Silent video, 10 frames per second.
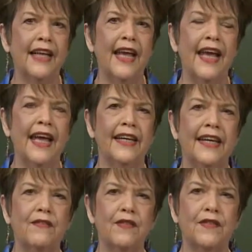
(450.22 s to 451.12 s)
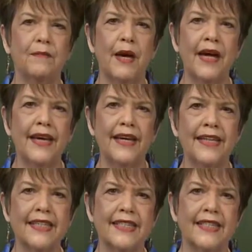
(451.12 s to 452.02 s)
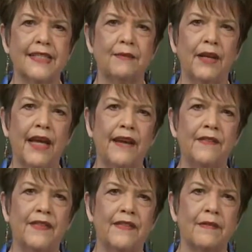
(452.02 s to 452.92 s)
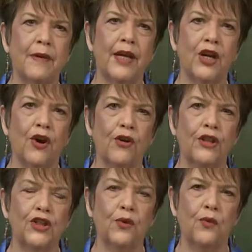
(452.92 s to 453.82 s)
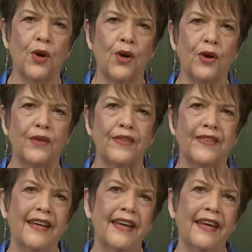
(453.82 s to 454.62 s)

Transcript: and give you some hugs and some loves and some encouraging words.